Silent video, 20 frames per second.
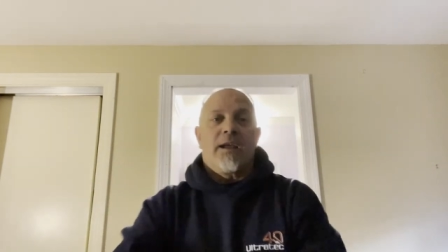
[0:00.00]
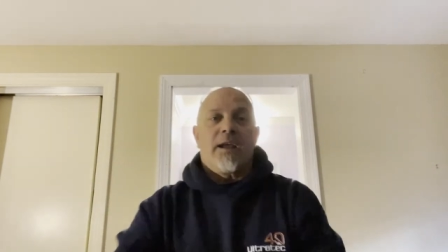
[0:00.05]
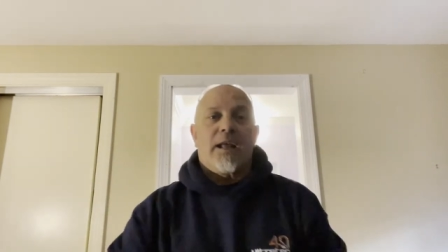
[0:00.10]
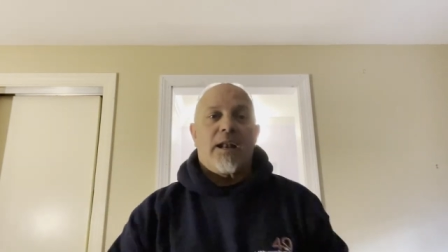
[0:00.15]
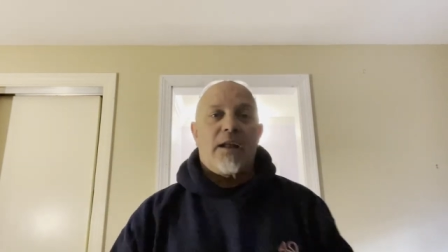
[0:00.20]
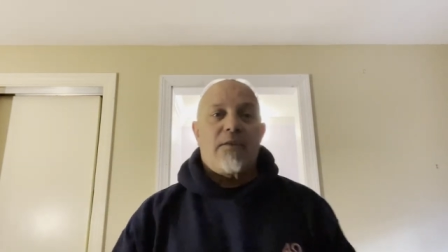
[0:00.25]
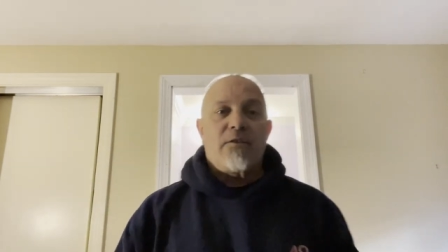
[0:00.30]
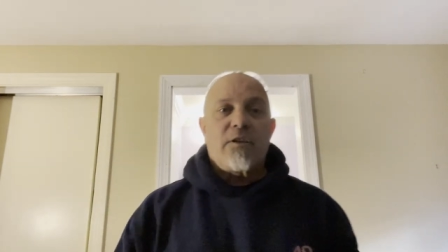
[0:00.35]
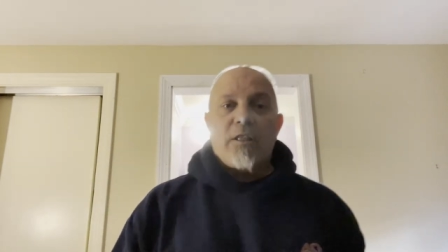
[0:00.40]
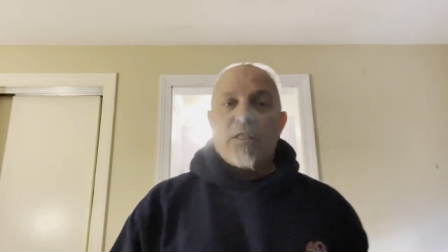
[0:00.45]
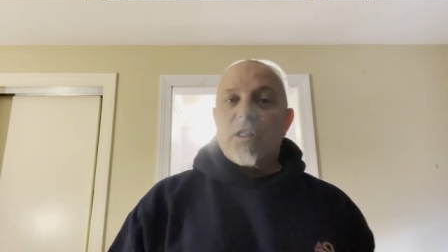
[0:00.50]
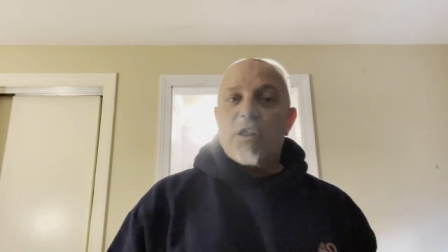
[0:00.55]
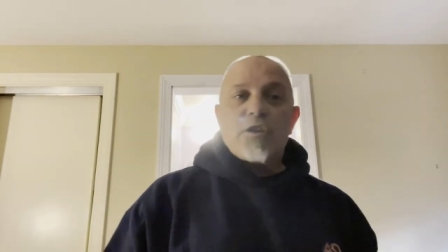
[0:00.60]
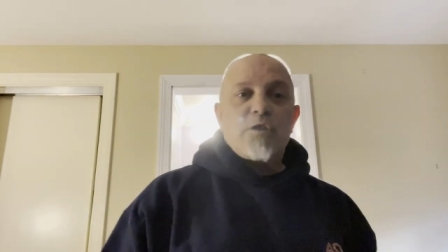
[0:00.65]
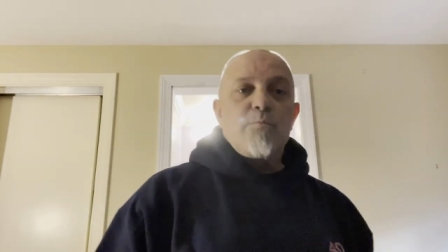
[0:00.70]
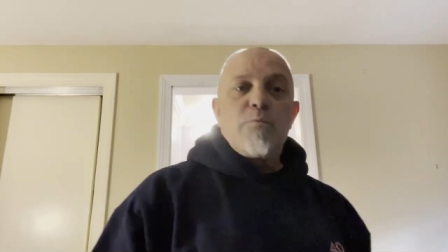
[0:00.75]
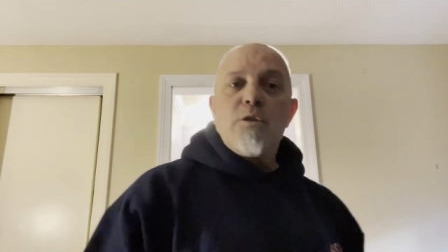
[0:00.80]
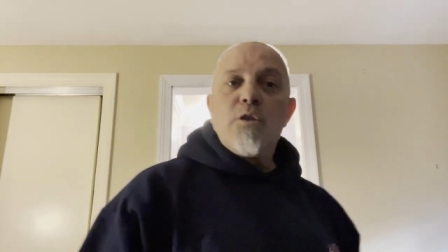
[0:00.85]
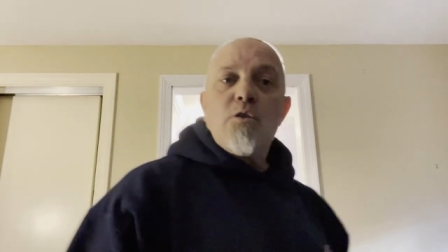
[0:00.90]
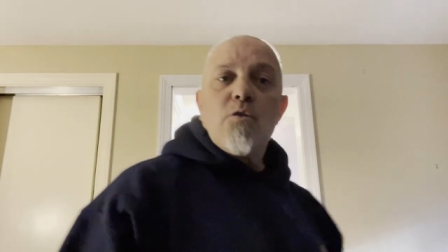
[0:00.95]
and everything
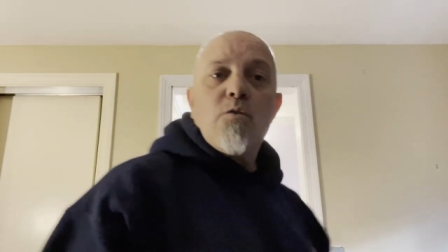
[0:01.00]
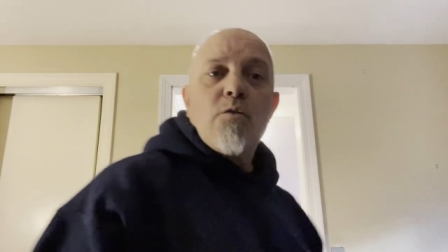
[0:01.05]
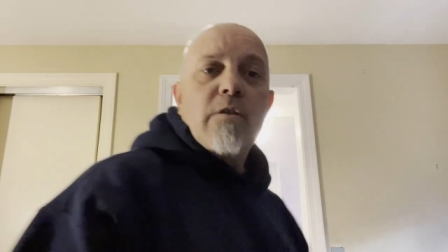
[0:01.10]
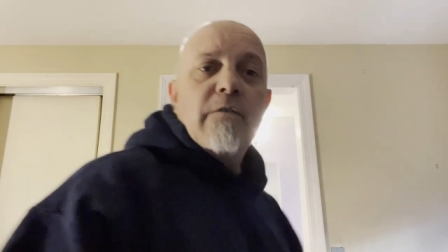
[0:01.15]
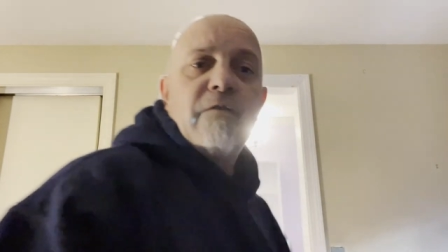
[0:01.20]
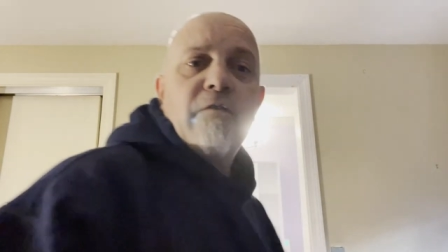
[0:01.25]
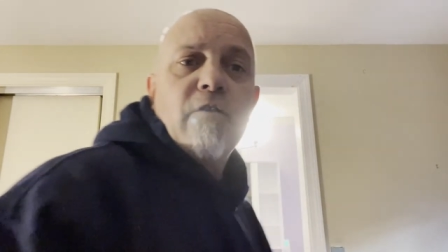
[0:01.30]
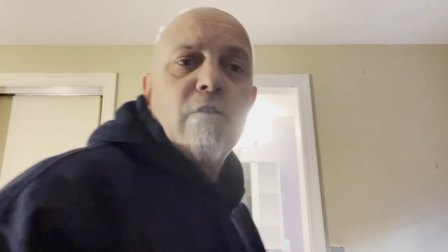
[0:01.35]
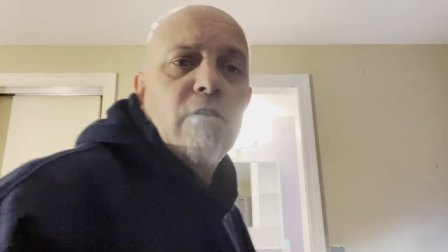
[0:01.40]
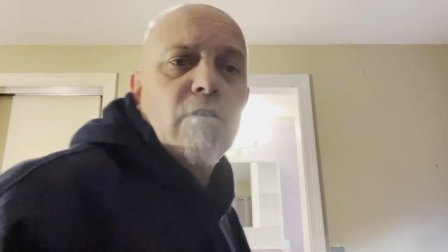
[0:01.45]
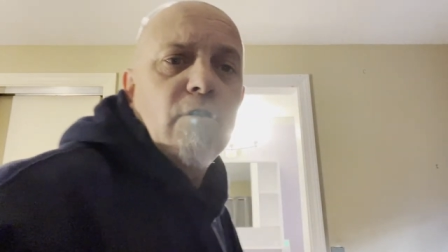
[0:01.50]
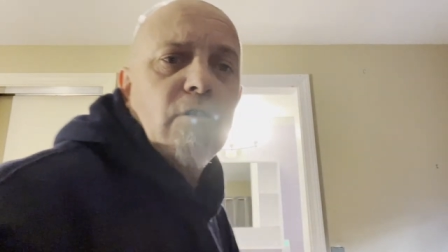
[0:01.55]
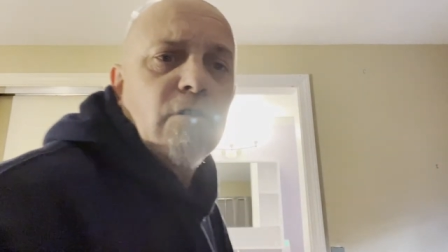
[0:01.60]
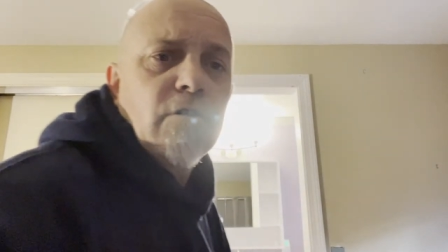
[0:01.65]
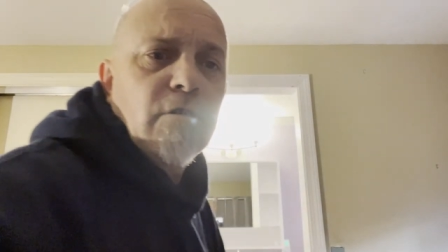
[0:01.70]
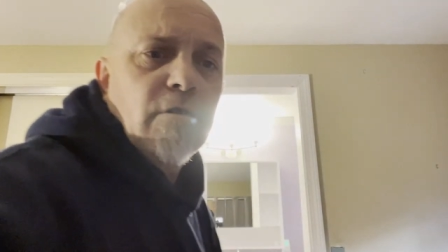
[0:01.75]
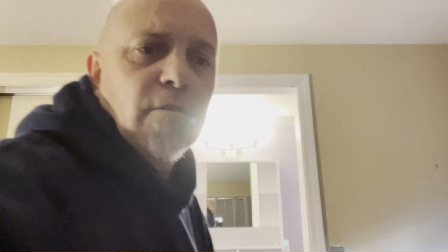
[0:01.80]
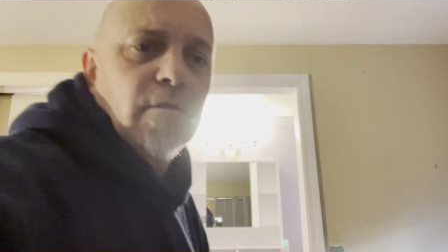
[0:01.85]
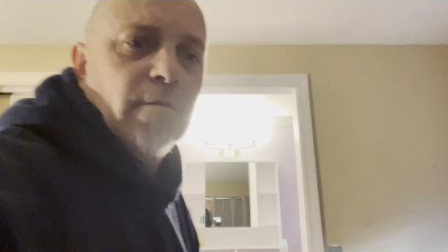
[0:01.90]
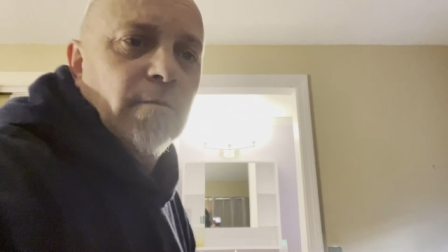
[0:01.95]
looks beautiful.